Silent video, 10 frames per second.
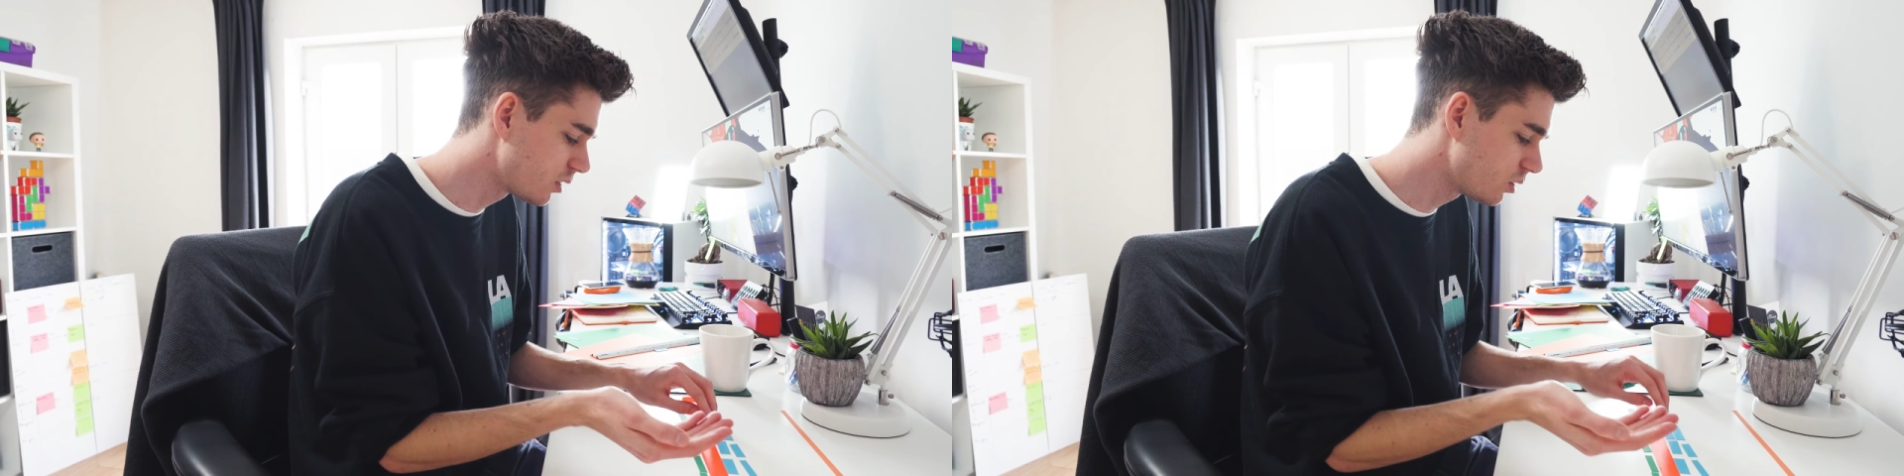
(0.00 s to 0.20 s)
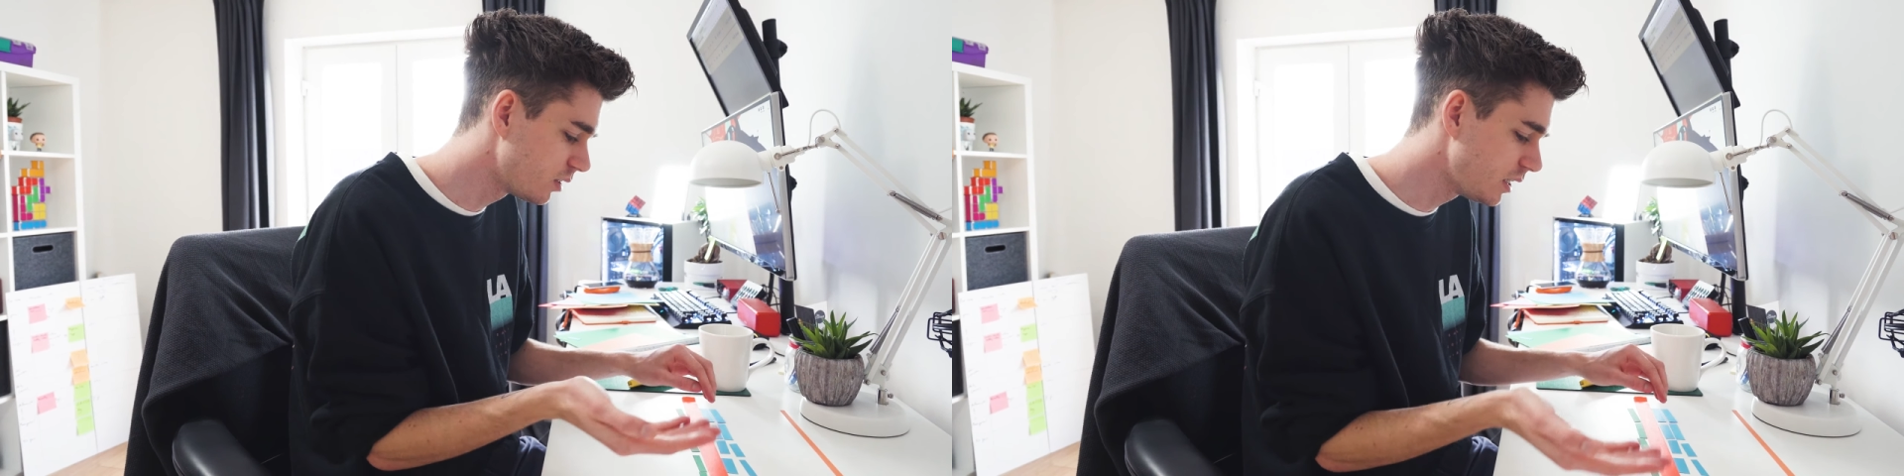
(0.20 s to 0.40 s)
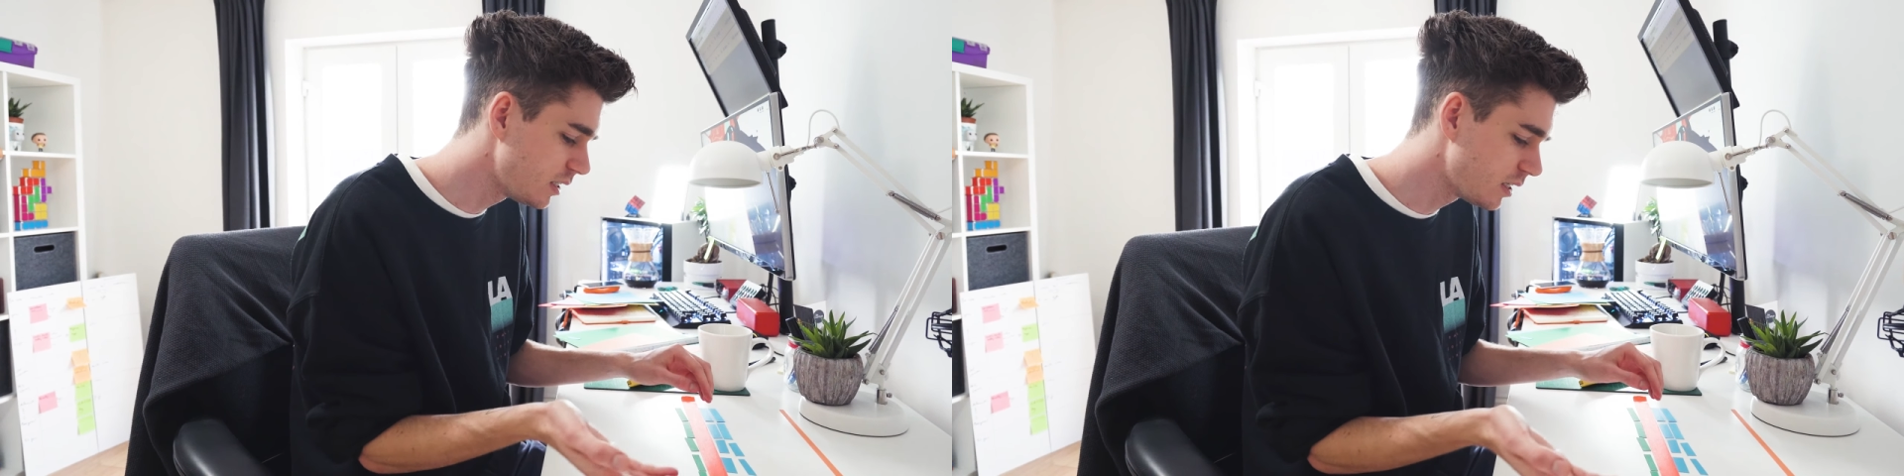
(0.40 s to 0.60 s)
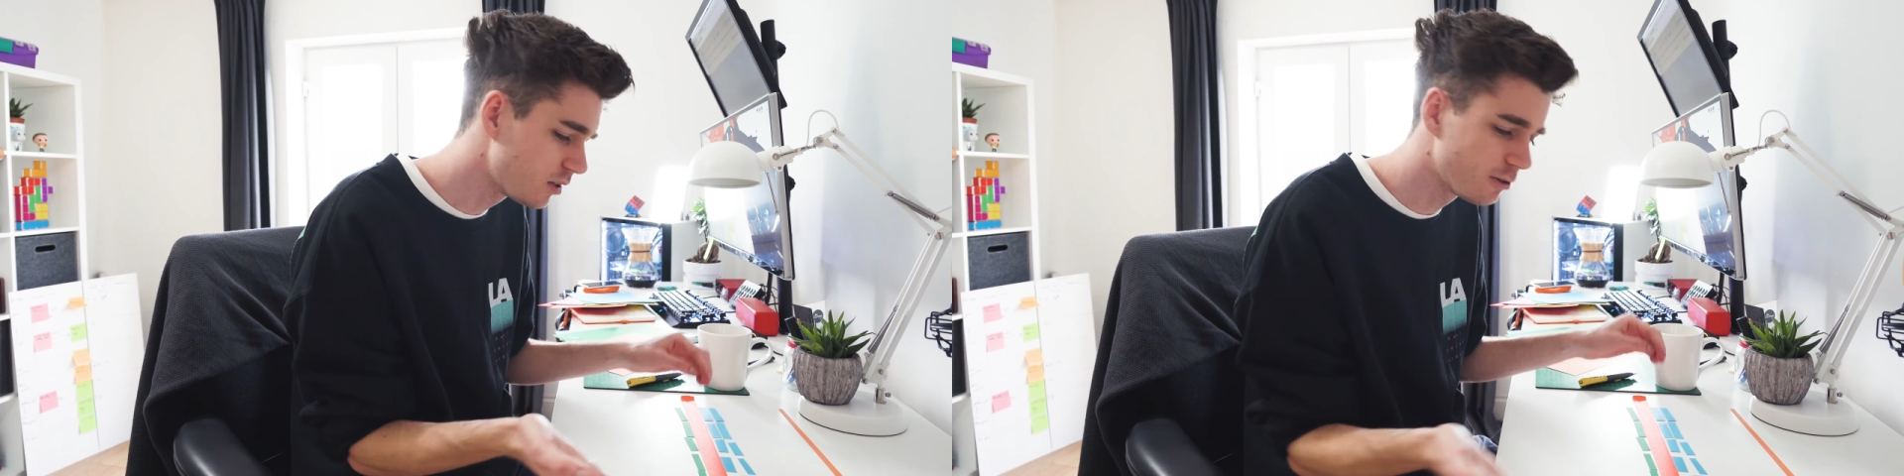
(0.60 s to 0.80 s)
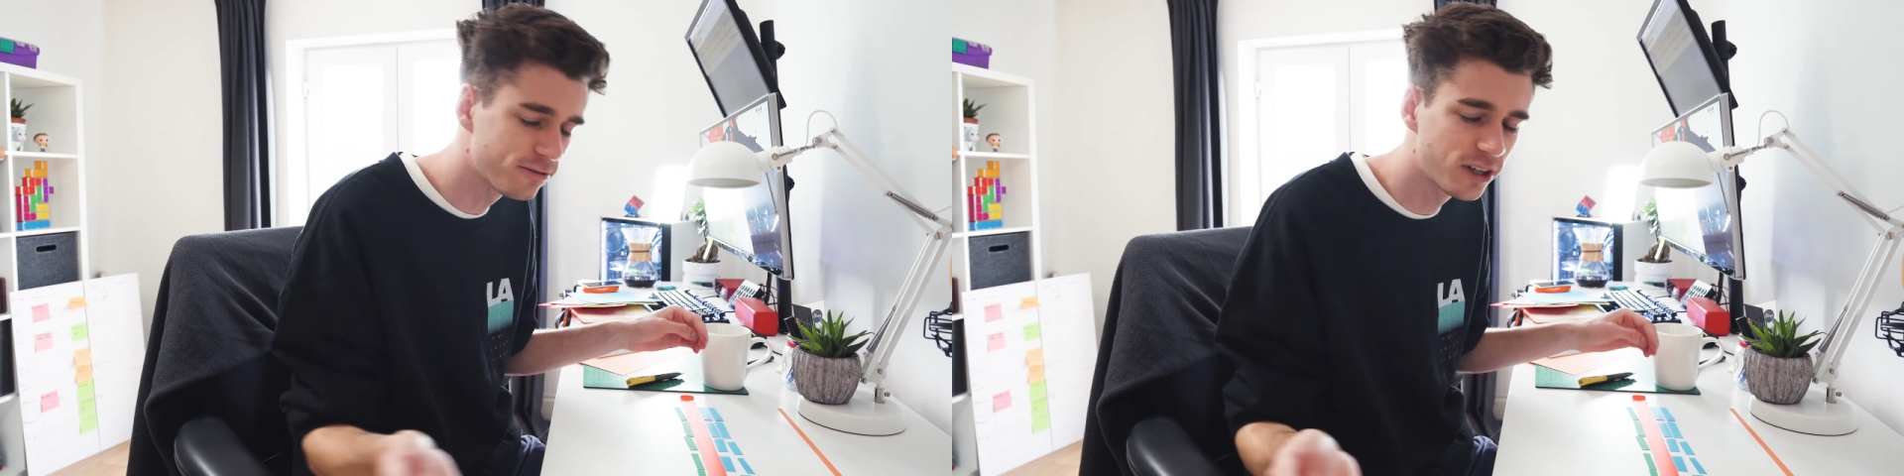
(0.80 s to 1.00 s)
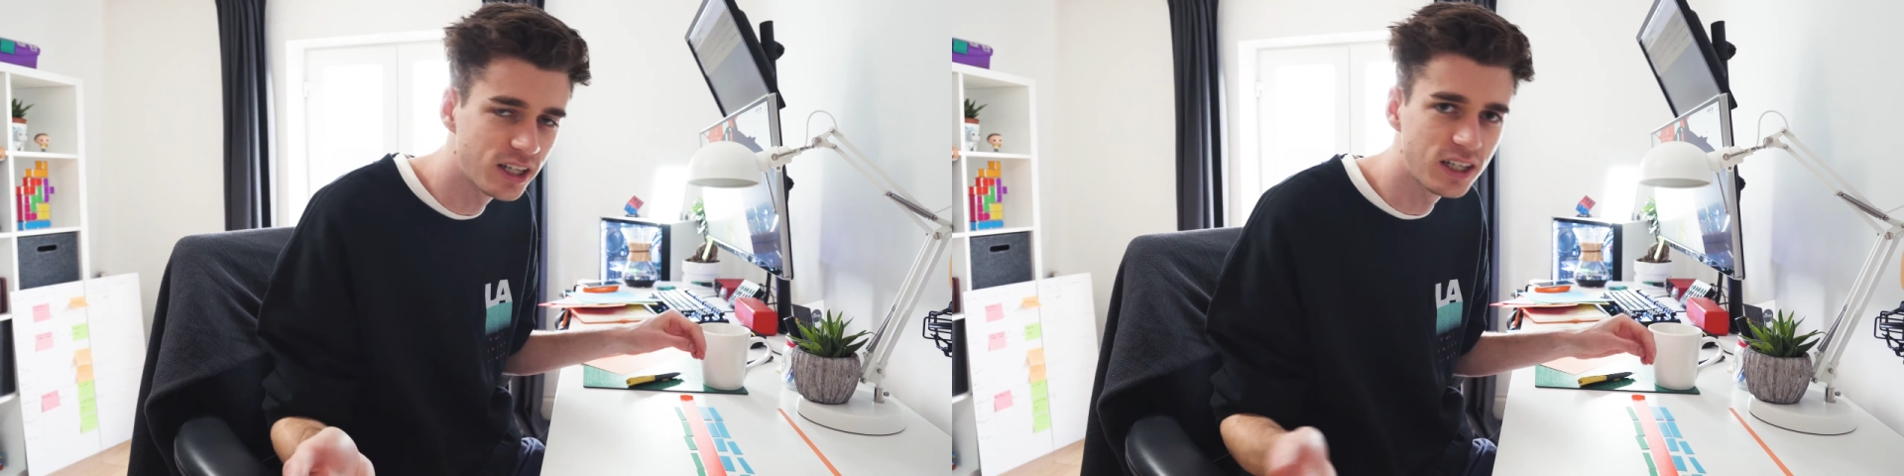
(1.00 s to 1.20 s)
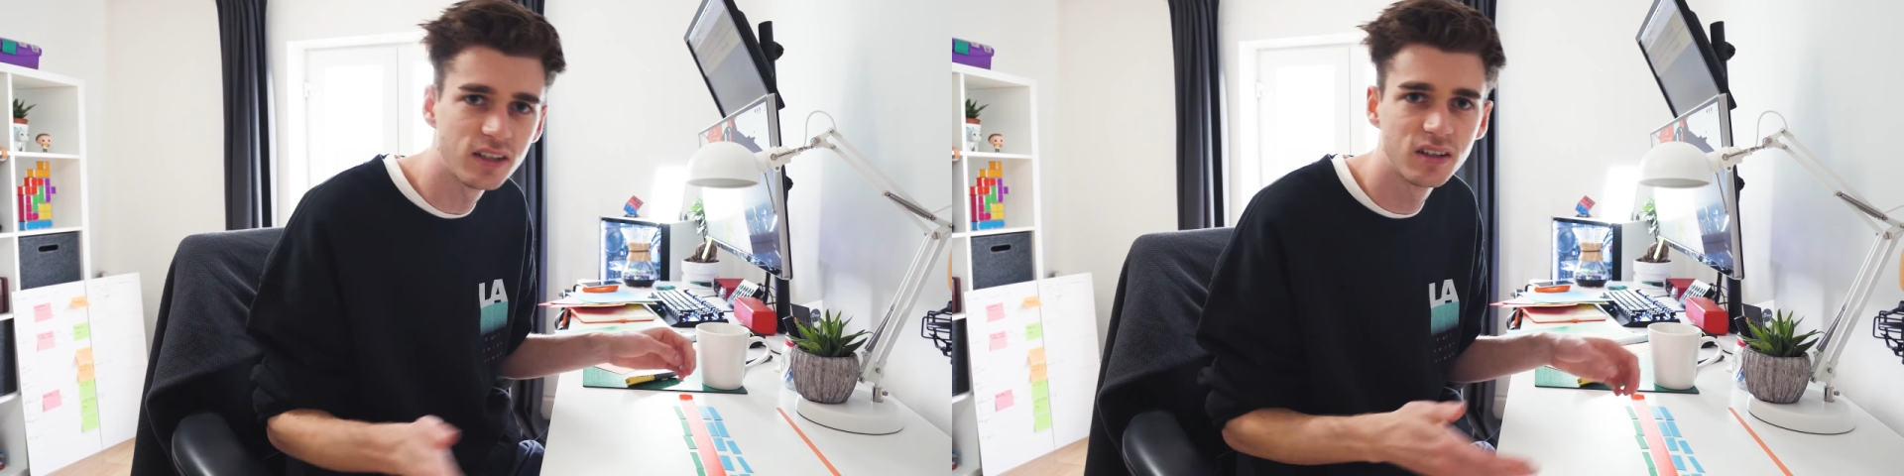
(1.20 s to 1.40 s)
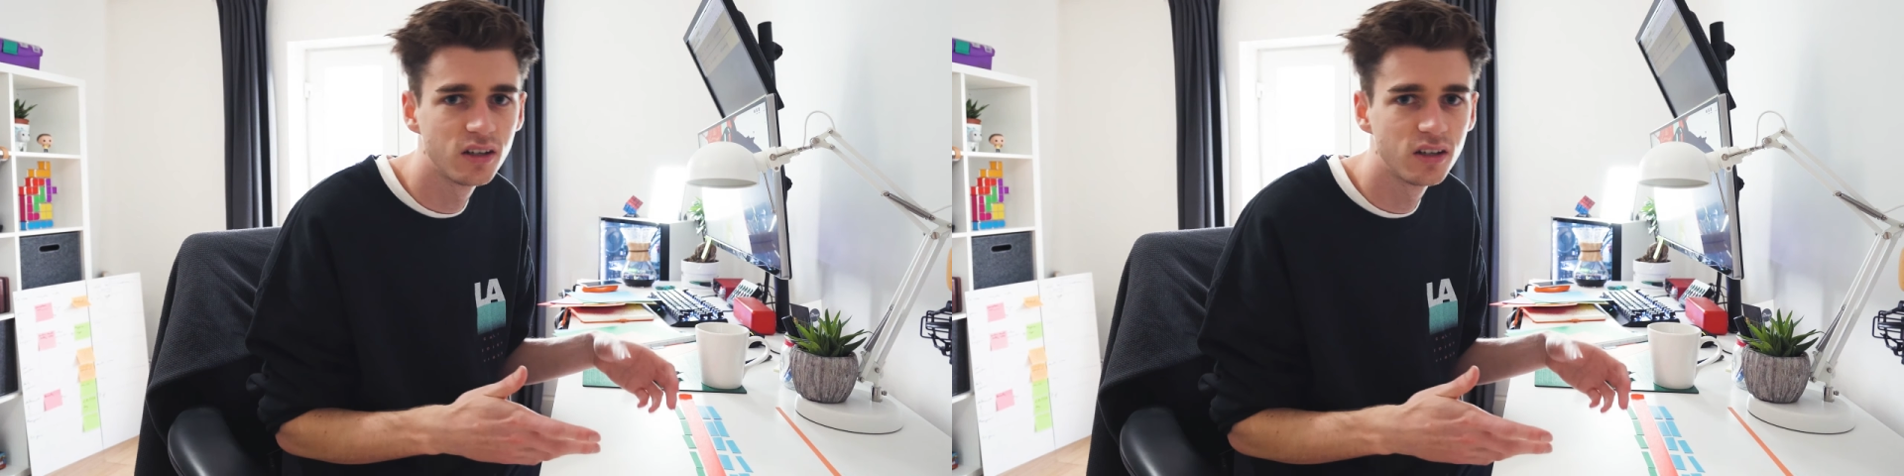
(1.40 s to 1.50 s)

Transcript: not needed, not funny,